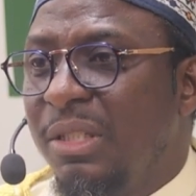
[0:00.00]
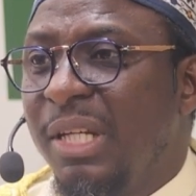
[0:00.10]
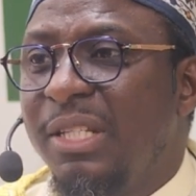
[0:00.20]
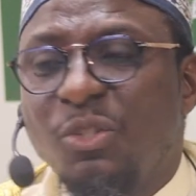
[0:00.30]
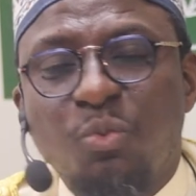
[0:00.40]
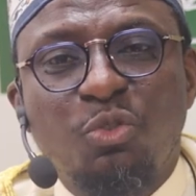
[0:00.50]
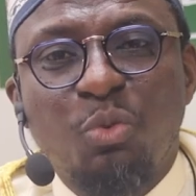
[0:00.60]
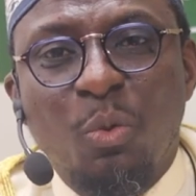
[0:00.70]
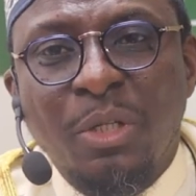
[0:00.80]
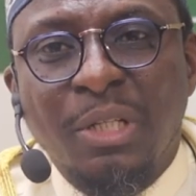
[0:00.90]
This is
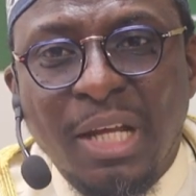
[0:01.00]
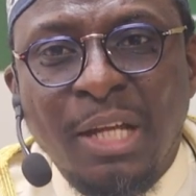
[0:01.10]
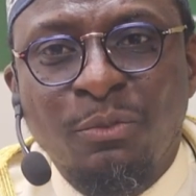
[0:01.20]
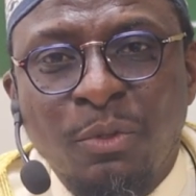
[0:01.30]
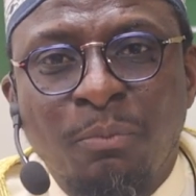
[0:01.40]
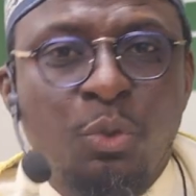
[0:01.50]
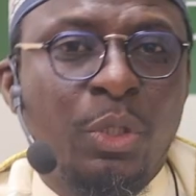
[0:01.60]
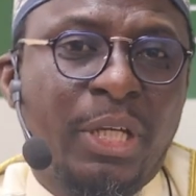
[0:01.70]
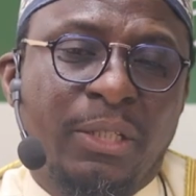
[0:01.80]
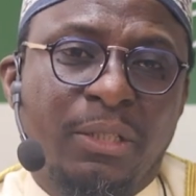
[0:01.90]
what we want to learn from
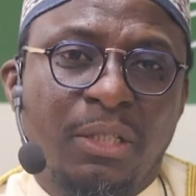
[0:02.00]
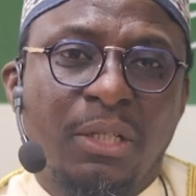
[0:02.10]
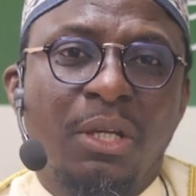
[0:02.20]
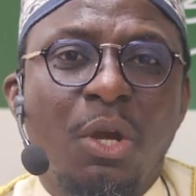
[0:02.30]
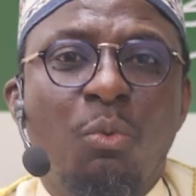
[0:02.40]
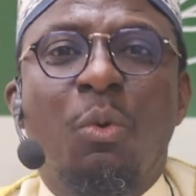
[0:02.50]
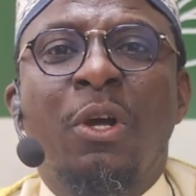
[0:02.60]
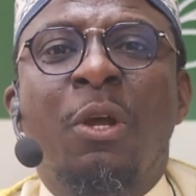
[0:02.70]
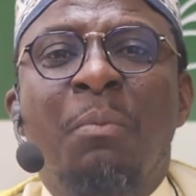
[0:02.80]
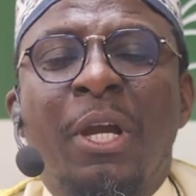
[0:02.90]
today. We
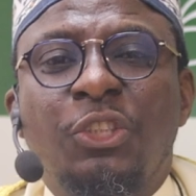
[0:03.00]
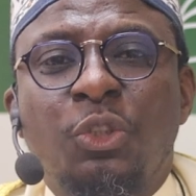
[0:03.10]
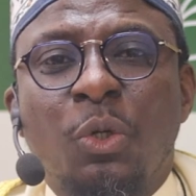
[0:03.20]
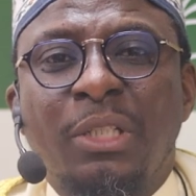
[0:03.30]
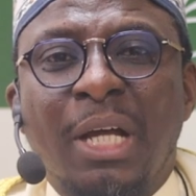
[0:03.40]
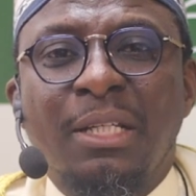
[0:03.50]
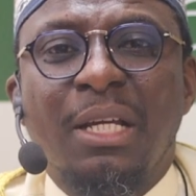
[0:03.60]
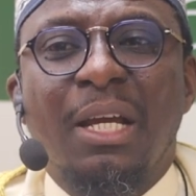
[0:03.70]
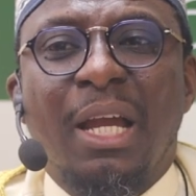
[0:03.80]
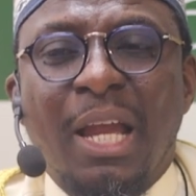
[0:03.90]
want to make sure
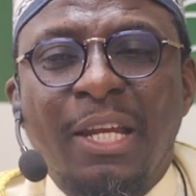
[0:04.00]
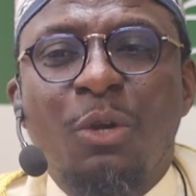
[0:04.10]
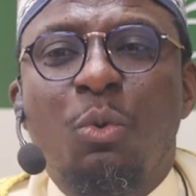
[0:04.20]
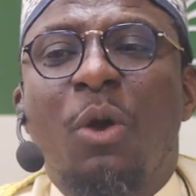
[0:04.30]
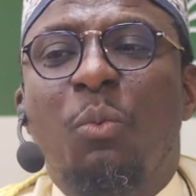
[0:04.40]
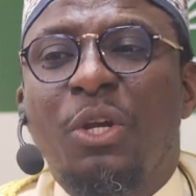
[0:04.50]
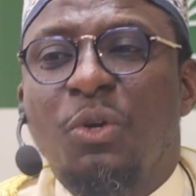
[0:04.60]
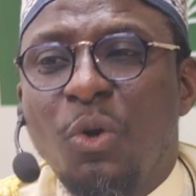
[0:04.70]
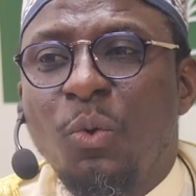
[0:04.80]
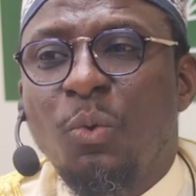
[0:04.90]
that anywhere we
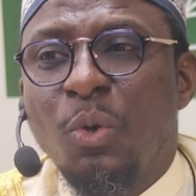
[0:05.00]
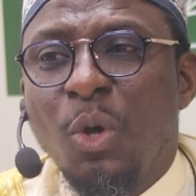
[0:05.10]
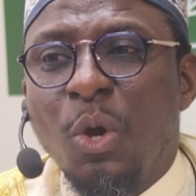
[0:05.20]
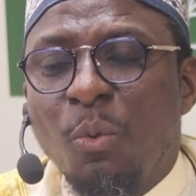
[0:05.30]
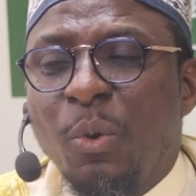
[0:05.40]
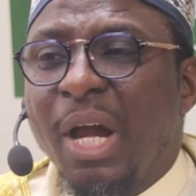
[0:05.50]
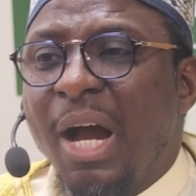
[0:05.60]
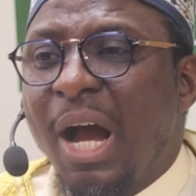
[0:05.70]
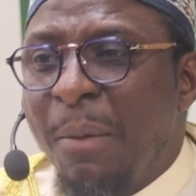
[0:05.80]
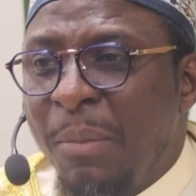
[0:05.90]
go, we
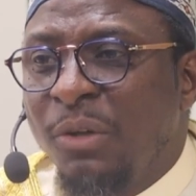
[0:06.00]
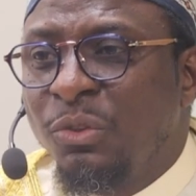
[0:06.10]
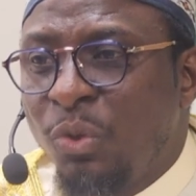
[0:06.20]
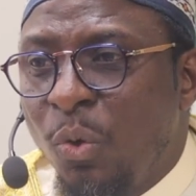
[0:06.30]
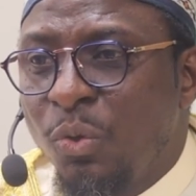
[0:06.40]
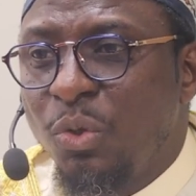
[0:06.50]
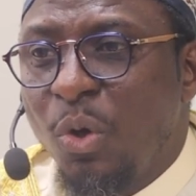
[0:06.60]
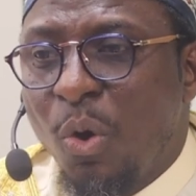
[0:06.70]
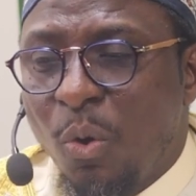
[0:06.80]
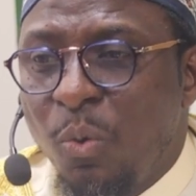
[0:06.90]
are among those
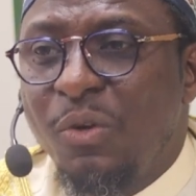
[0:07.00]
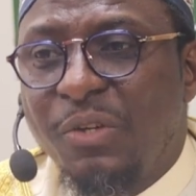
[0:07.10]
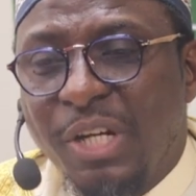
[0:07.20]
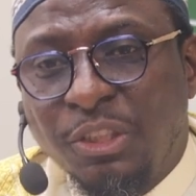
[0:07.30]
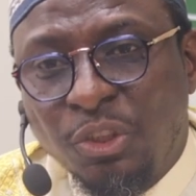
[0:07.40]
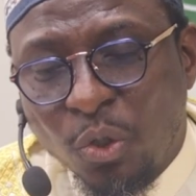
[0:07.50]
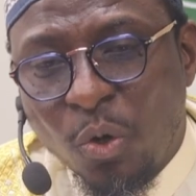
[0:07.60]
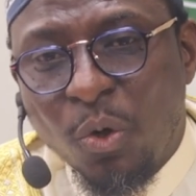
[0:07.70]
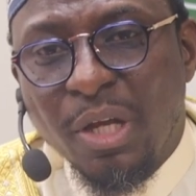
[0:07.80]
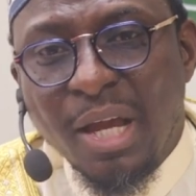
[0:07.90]
who create
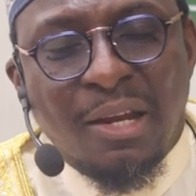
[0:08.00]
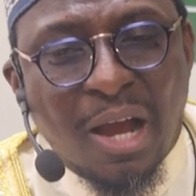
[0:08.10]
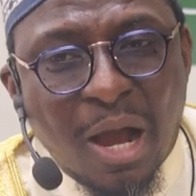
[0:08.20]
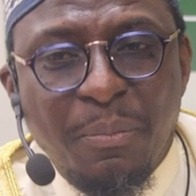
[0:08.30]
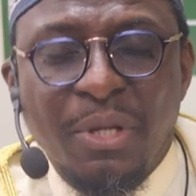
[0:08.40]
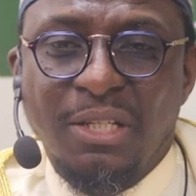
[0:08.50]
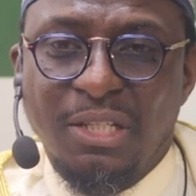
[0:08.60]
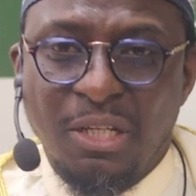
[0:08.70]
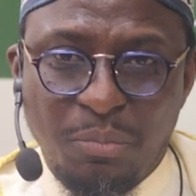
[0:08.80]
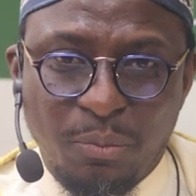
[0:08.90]
joy and
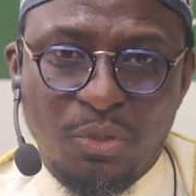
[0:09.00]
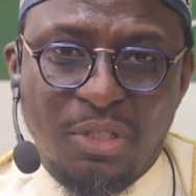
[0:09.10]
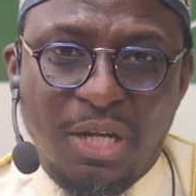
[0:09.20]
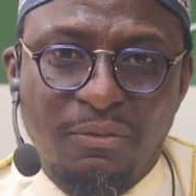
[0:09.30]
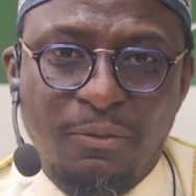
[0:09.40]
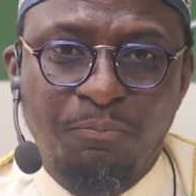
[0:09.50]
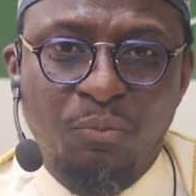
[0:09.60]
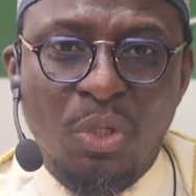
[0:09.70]
happiness in people's life.